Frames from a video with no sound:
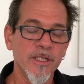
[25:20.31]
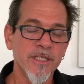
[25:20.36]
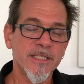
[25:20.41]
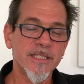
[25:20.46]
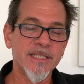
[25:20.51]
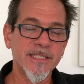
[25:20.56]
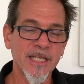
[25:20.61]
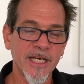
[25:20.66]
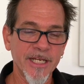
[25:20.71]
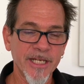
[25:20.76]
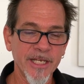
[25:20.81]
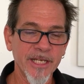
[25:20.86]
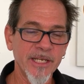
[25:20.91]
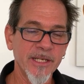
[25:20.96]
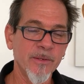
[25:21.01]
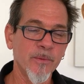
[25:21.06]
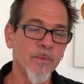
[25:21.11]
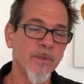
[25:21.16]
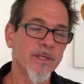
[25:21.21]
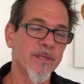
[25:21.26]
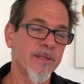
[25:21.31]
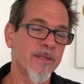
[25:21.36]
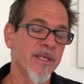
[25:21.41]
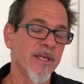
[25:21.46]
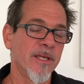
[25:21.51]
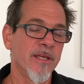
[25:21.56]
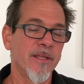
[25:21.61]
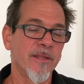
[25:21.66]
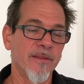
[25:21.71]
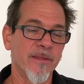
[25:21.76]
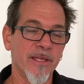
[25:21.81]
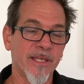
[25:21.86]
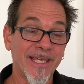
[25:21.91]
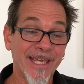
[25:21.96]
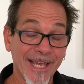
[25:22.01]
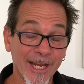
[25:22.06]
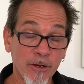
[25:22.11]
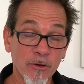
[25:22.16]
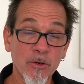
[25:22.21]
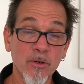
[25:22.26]
study with the
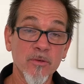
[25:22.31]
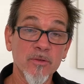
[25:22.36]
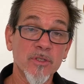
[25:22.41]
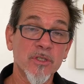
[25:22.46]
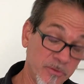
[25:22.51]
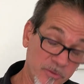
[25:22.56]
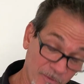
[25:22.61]
Caros,